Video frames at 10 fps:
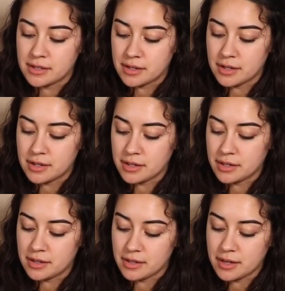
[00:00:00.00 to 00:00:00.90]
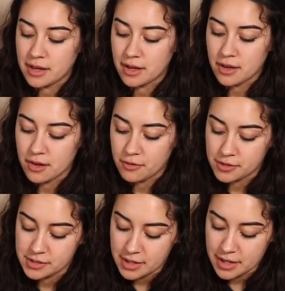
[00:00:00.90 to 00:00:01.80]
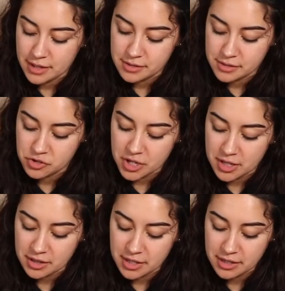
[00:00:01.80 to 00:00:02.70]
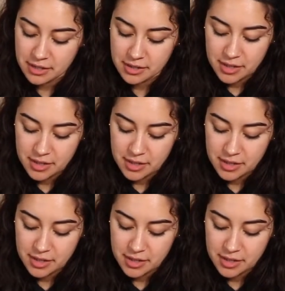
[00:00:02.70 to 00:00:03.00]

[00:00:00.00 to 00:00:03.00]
cutting off the sides gently,